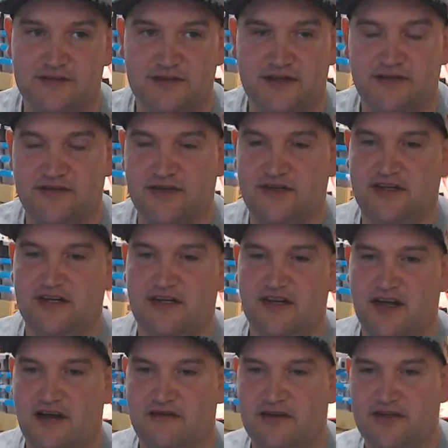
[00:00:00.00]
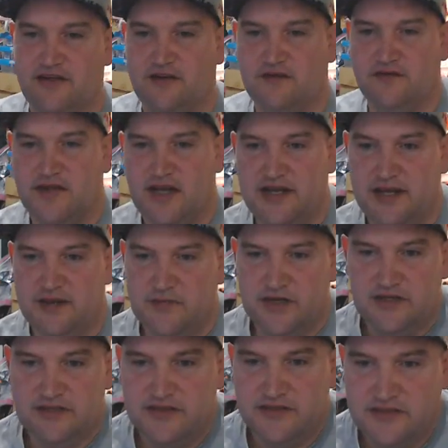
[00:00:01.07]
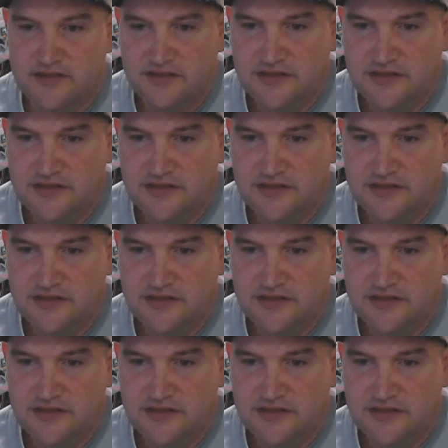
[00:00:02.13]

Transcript: so I really don't fly that much.